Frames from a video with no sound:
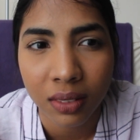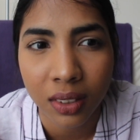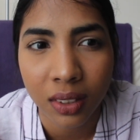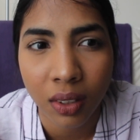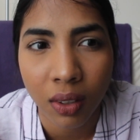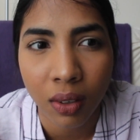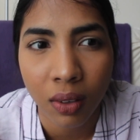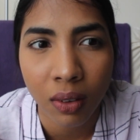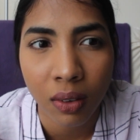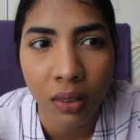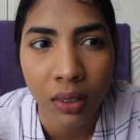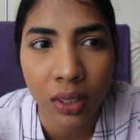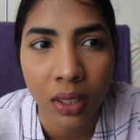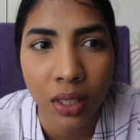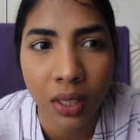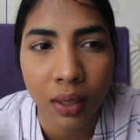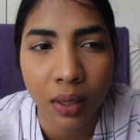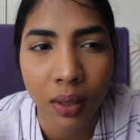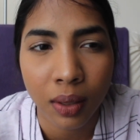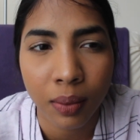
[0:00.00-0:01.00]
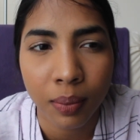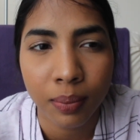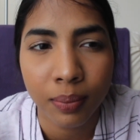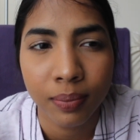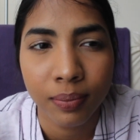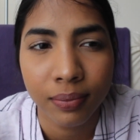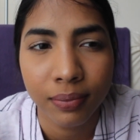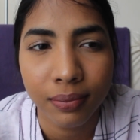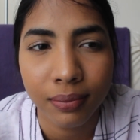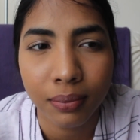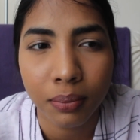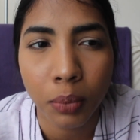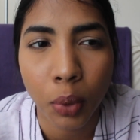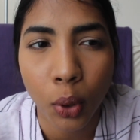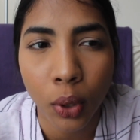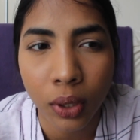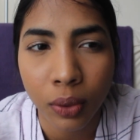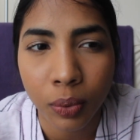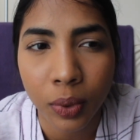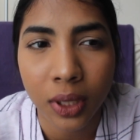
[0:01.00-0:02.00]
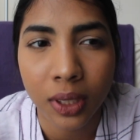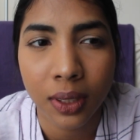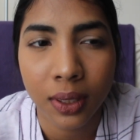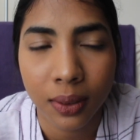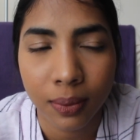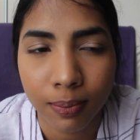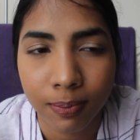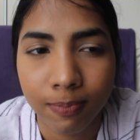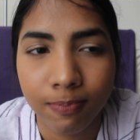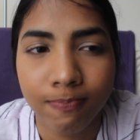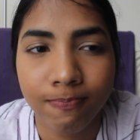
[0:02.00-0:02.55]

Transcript: So the boat was